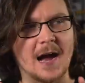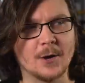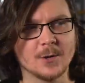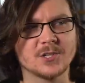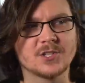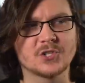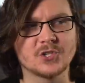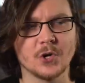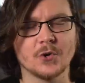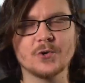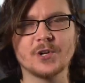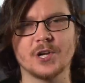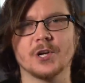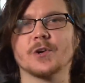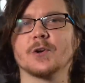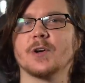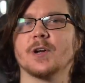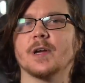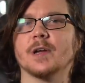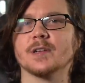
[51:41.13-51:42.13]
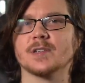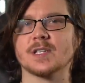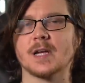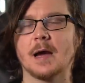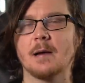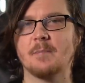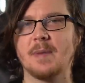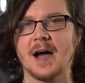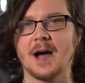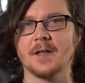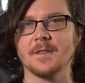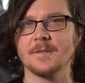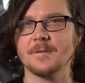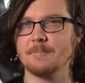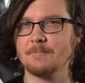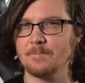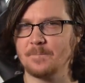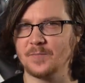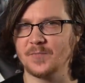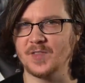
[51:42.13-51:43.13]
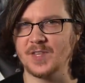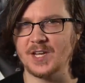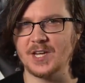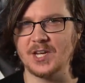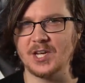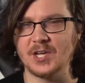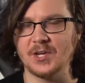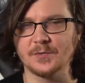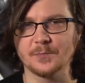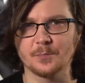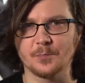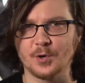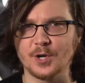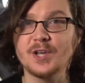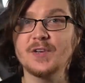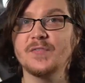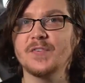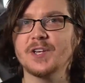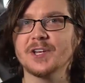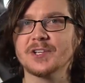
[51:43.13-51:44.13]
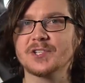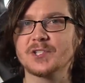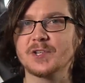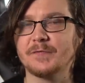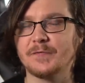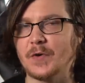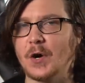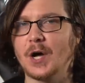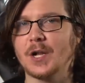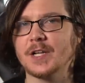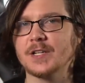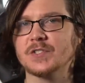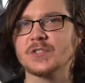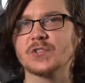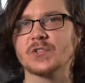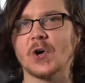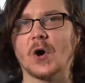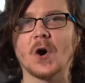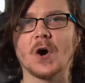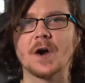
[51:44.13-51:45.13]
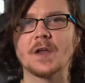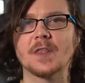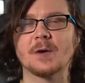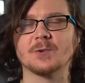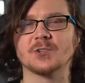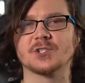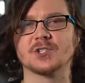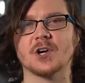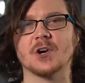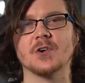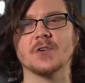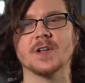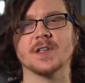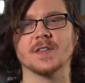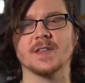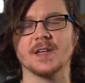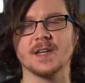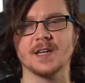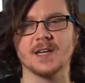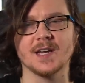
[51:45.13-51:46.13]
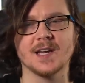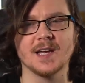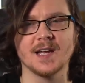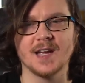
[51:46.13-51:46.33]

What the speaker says: I was so curious about the previous fallen star that was shown in the